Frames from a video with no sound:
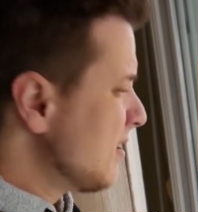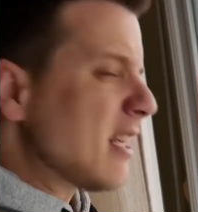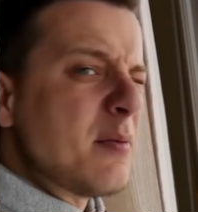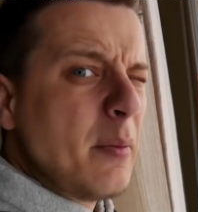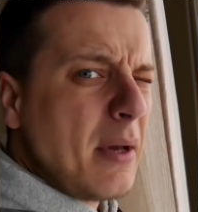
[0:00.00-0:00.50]

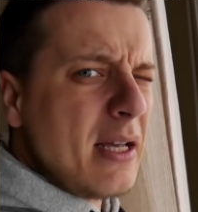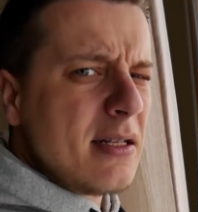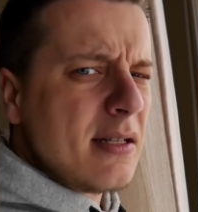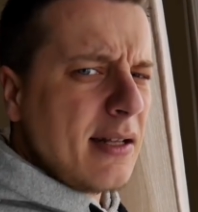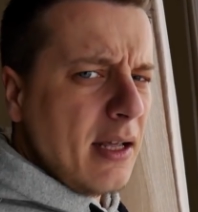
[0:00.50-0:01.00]
Sesame
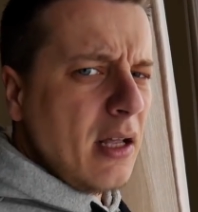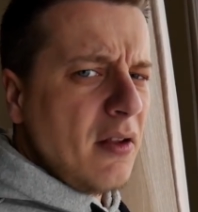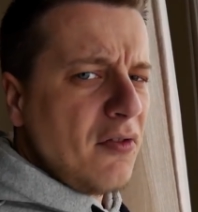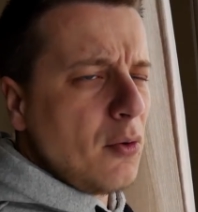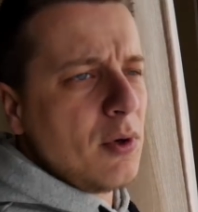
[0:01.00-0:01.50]
paste is
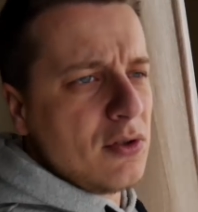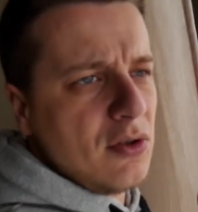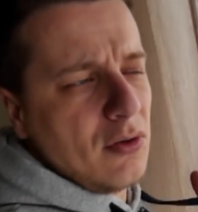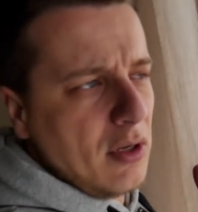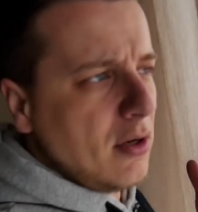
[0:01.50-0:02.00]
tahini for the ones who
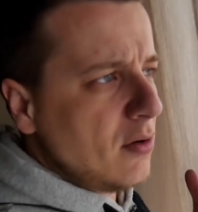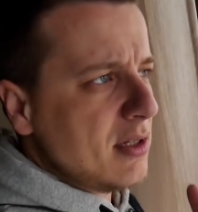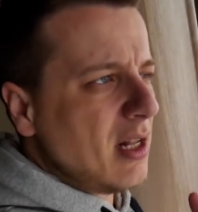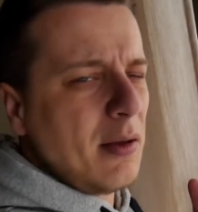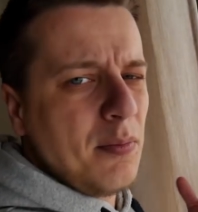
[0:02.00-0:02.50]
do not know.
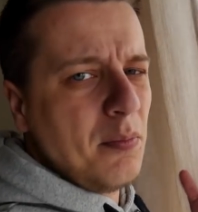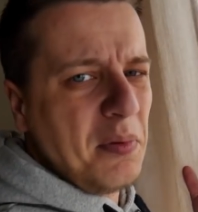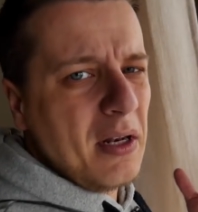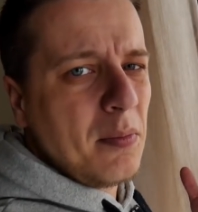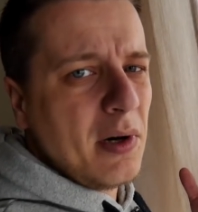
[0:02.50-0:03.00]
It's like
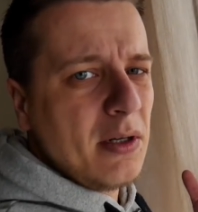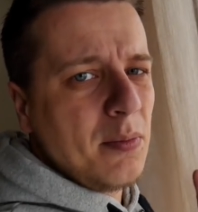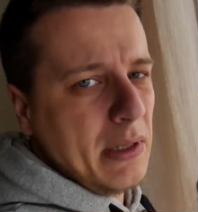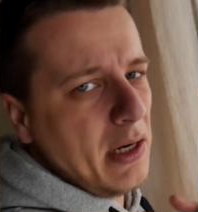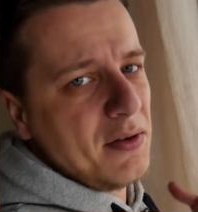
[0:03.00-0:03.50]
peanut butter
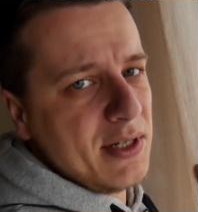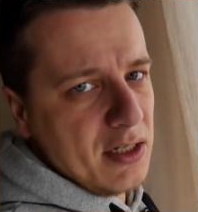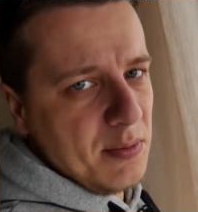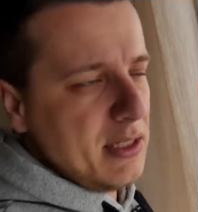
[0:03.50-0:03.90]
but out of sesame